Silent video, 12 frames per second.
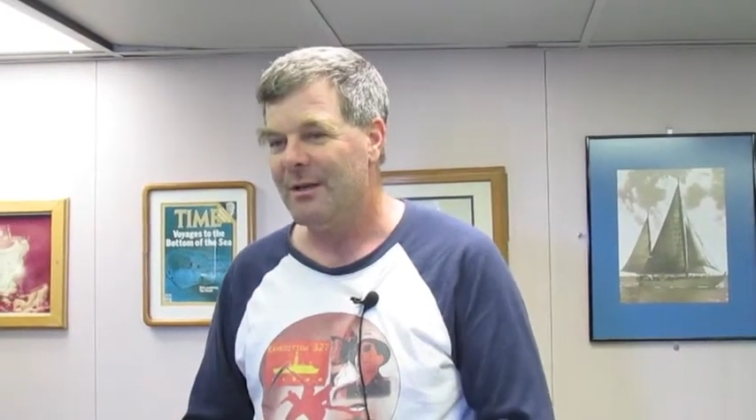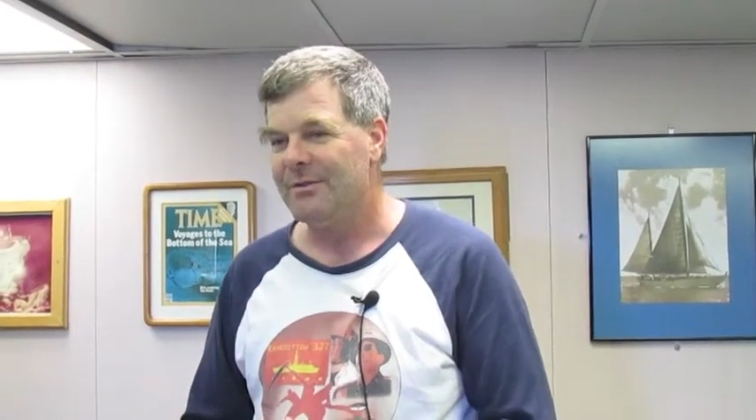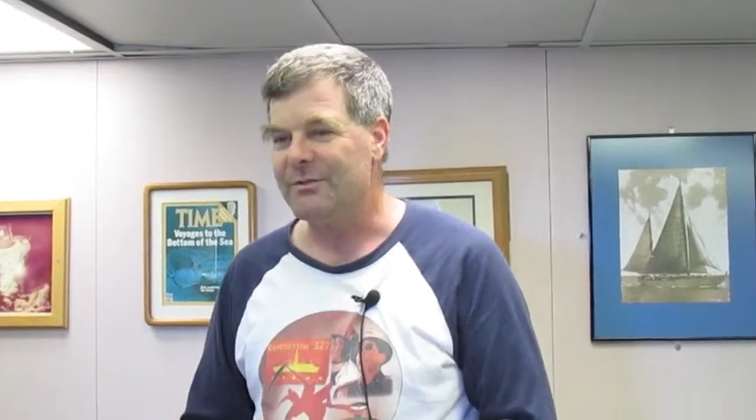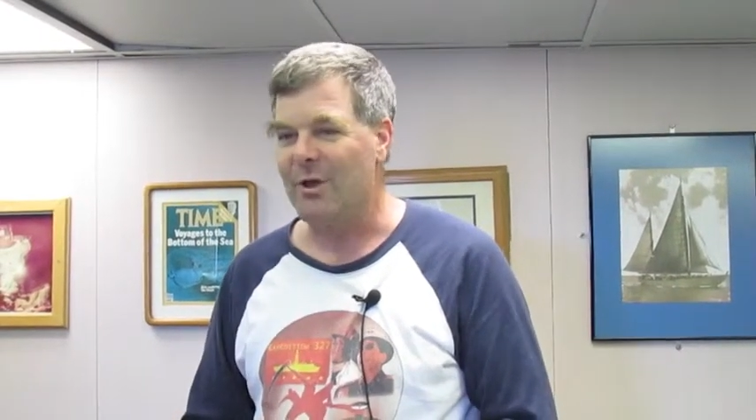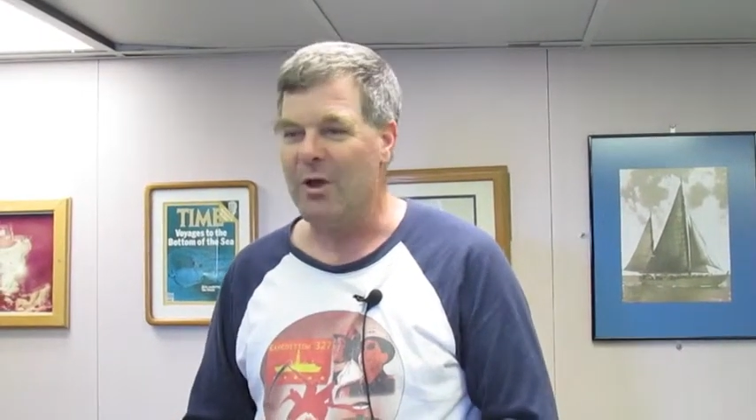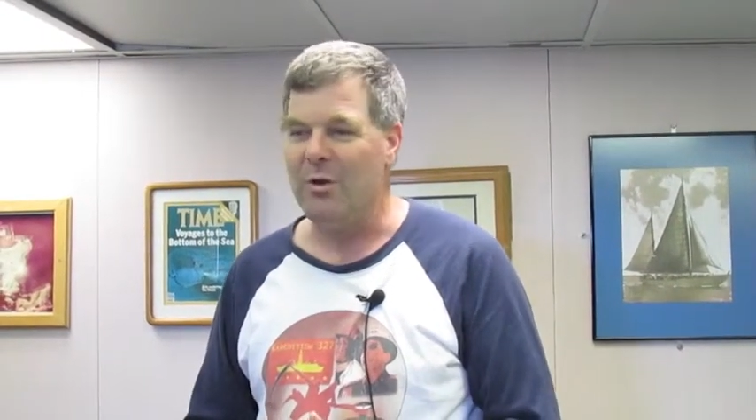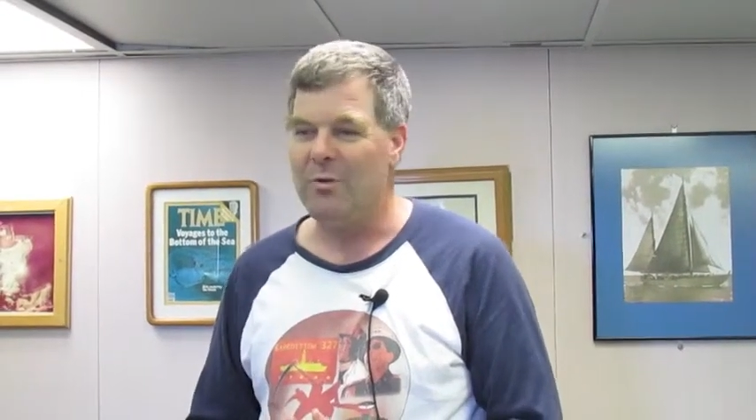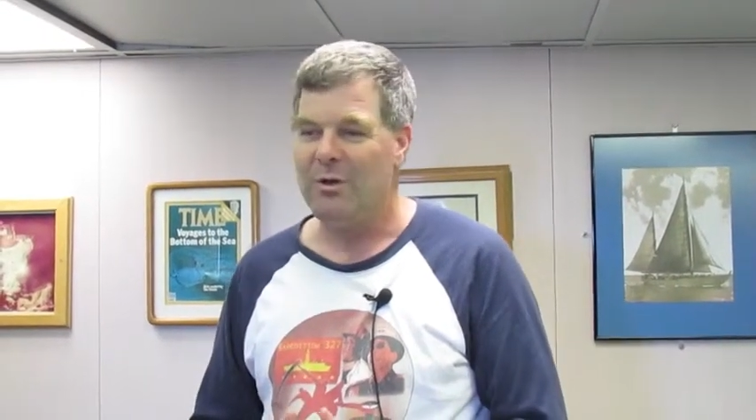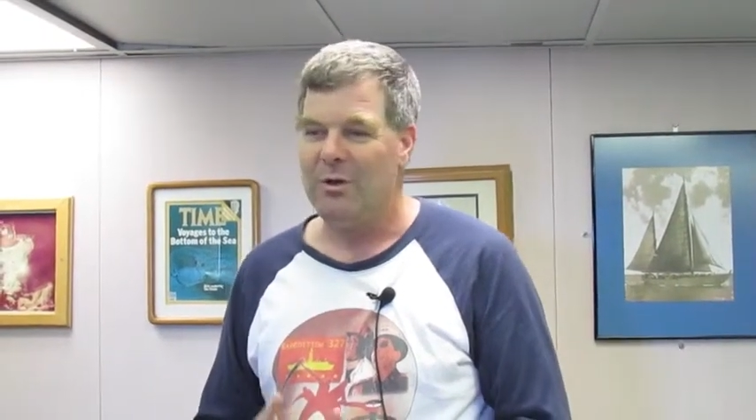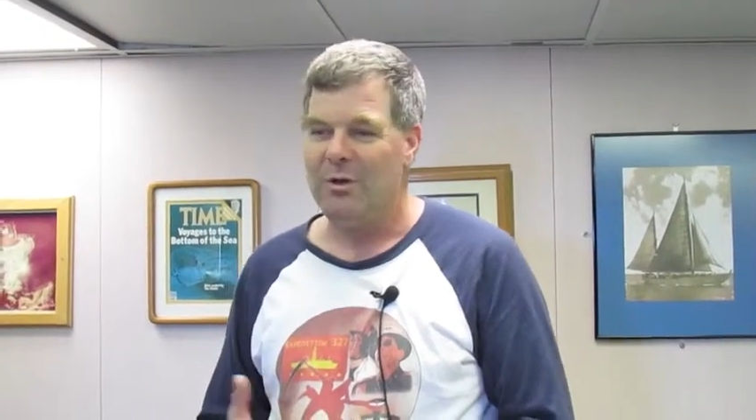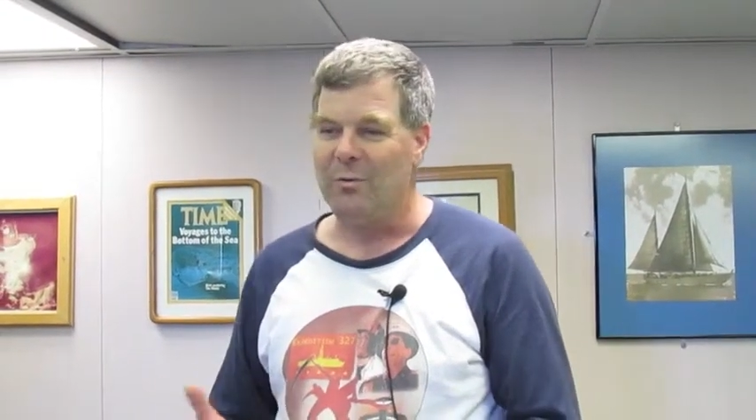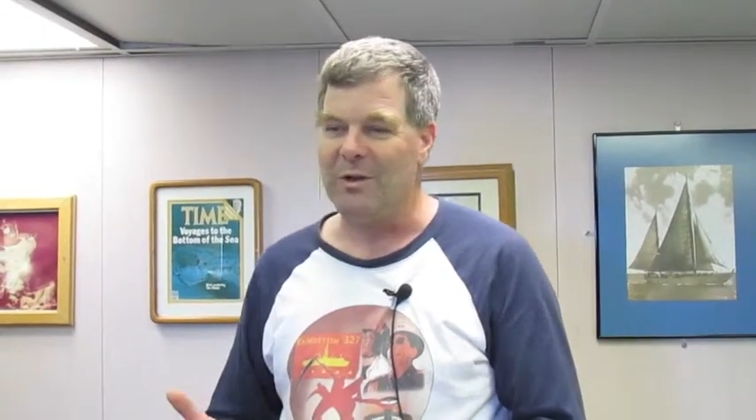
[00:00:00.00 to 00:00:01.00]
So
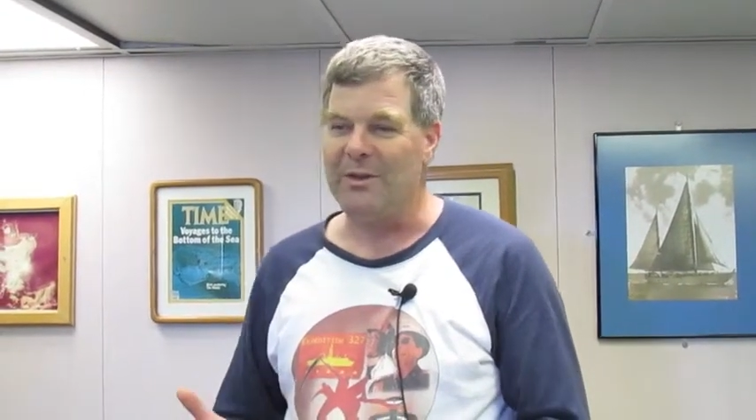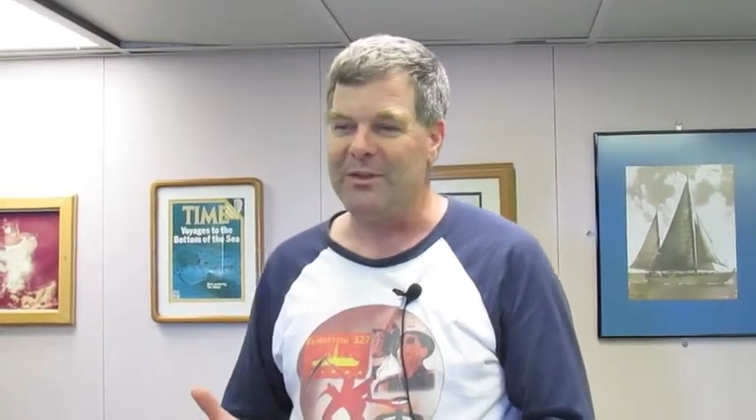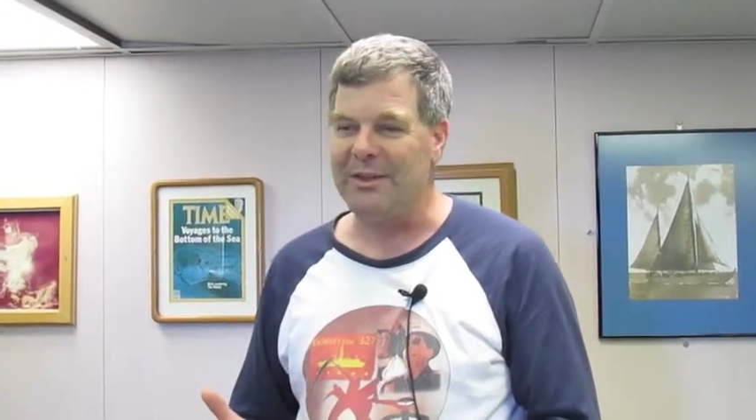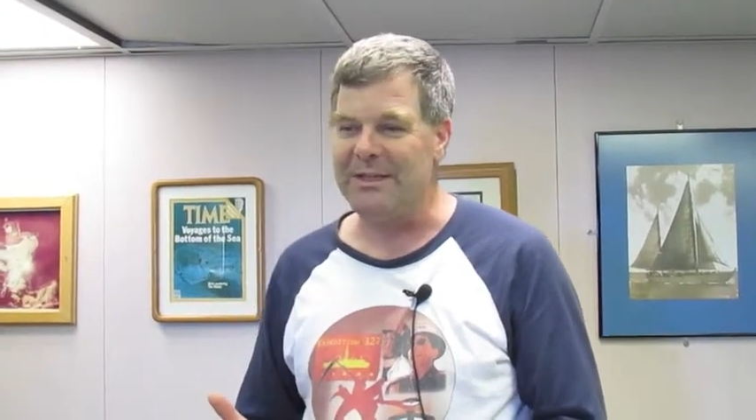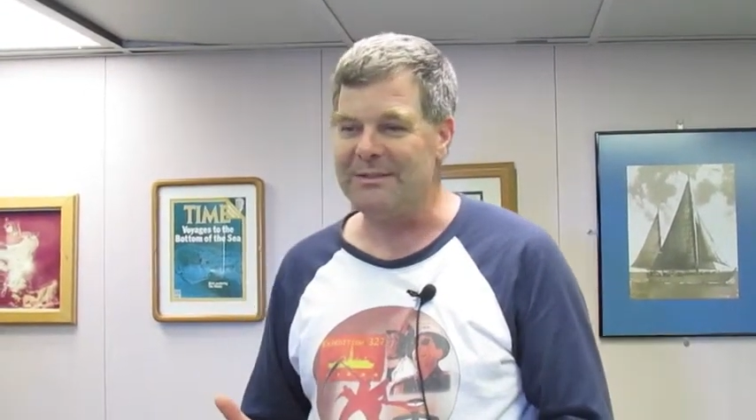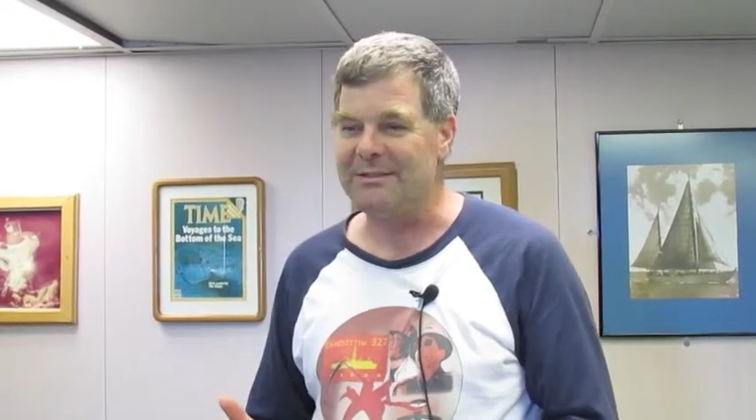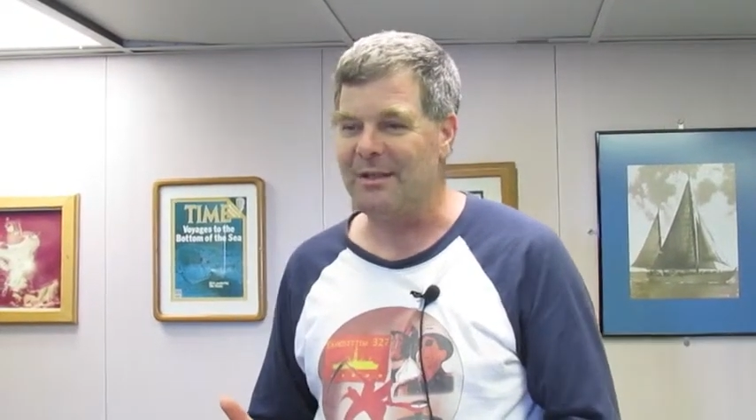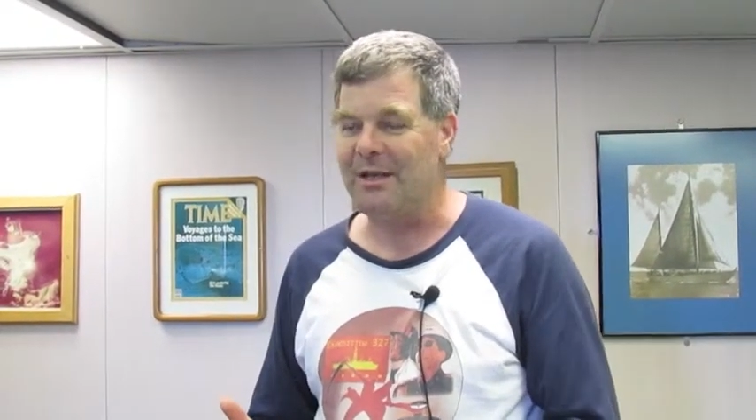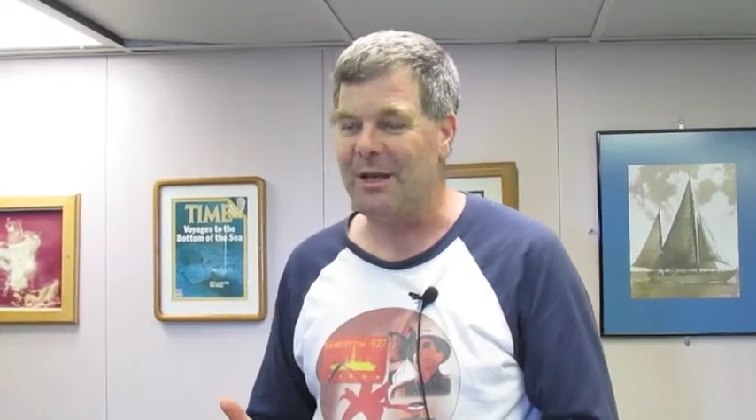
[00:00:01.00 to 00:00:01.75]
one of the things,